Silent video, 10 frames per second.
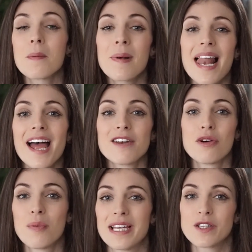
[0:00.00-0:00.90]
You can plan your
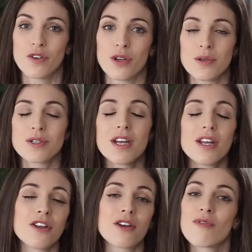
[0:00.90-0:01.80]
week's food.
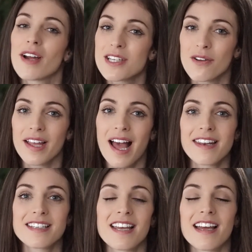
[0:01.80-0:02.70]
You can write it on the
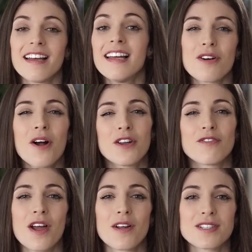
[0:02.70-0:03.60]
calendar. Everyone kind of
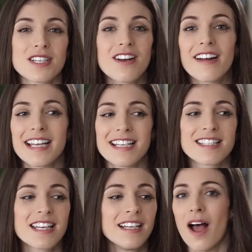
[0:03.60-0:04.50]
knows tonight
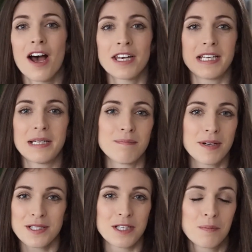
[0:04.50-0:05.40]
is honey
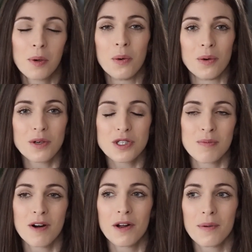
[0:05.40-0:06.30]
mustard pork,
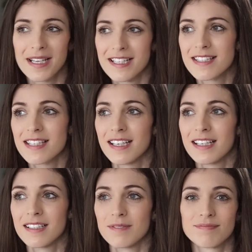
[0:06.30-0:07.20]
tomorrow is
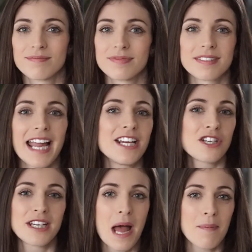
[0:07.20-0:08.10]

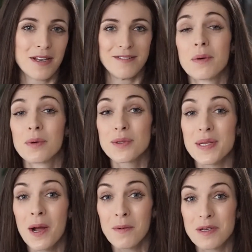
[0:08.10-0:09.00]
Cajun gammon. It will also
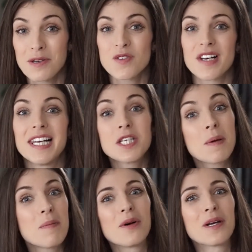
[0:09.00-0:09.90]
help you to feel a little
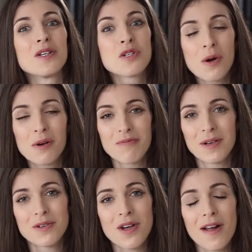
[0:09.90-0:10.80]
bit more in control of
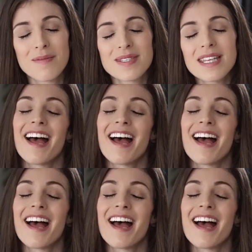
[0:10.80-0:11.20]
meal times.